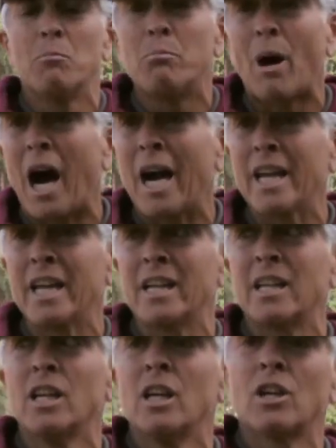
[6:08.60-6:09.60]

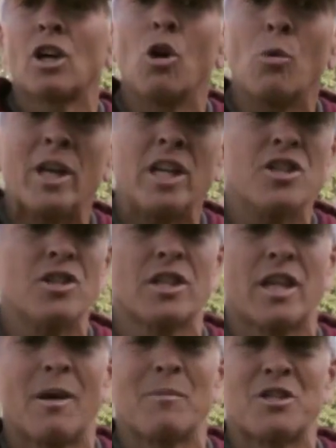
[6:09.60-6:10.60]
buy-in, cohesion,
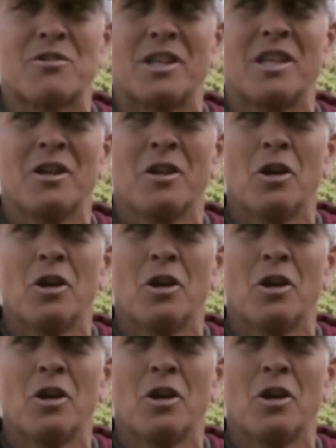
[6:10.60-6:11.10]
chemistry,